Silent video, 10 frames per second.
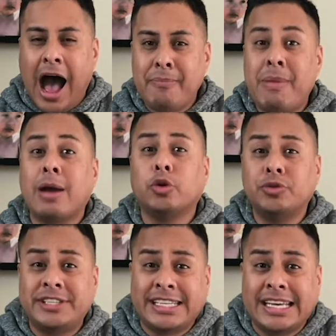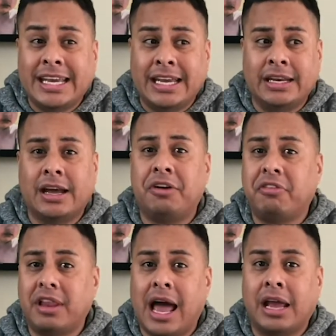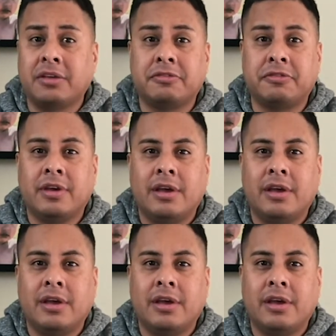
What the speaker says: my routine of life